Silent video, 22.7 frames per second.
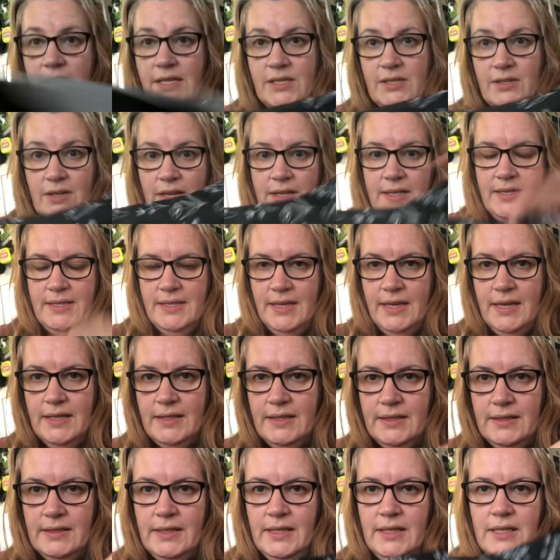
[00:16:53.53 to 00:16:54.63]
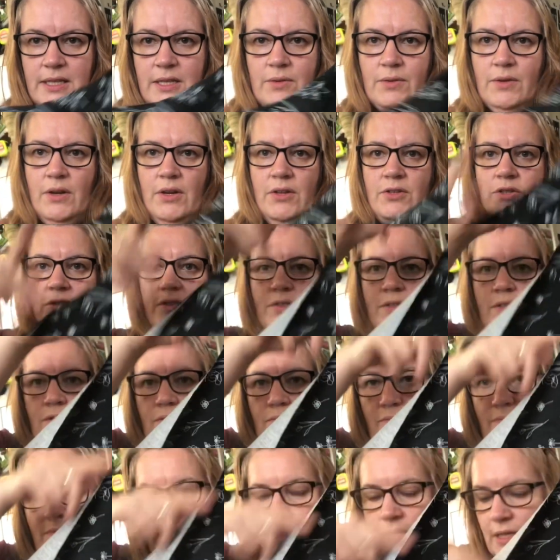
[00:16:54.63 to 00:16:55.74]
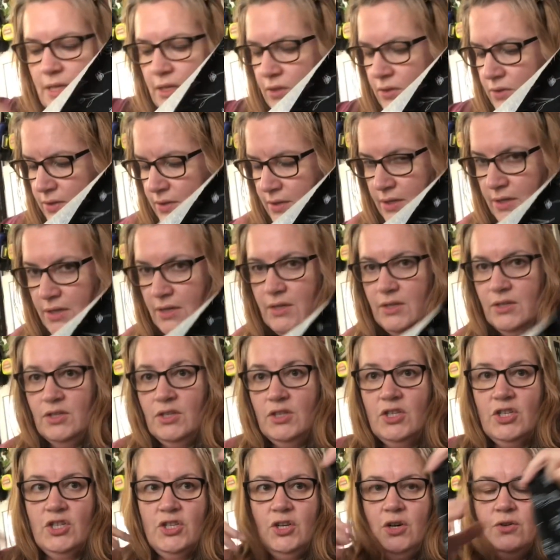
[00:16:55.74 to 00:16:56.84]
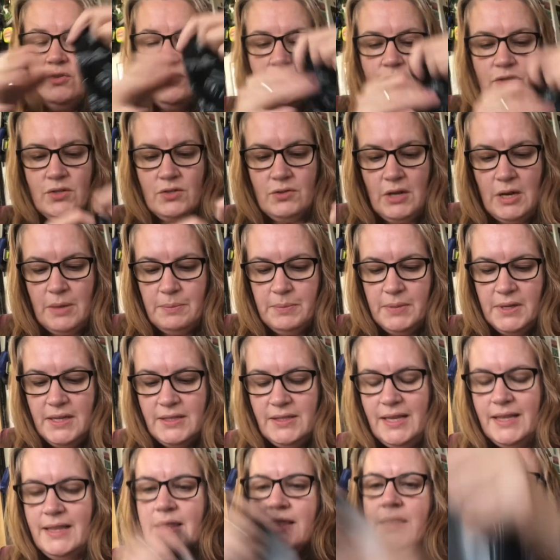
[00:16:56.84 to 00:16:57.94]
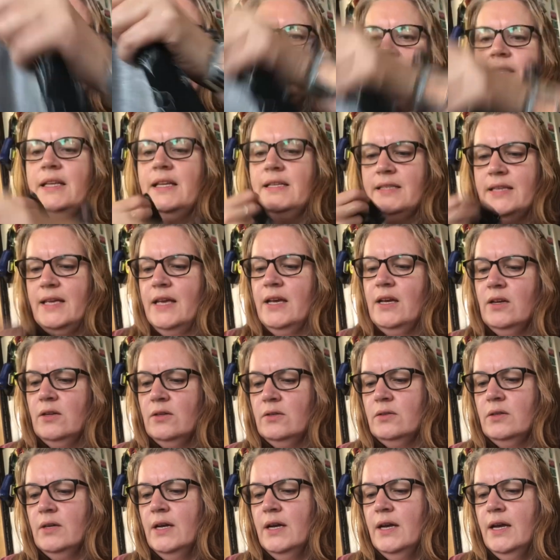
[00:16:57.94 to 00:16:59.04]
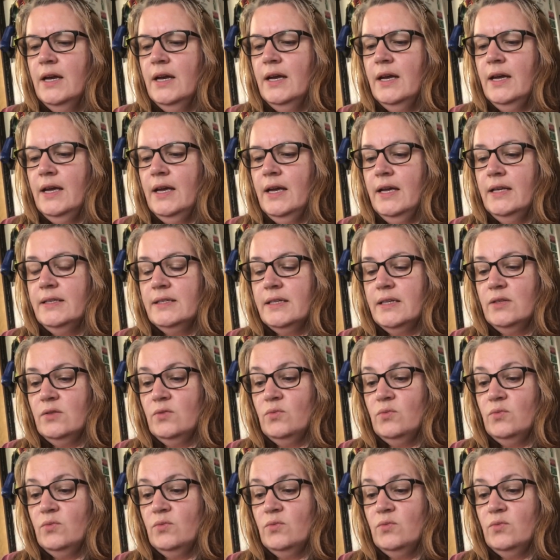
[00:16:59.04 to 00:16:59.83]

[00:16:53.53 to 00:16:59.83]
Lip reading: sides together, and then I'm going to do this really long, the shoulder strap, because I think that's how it's going to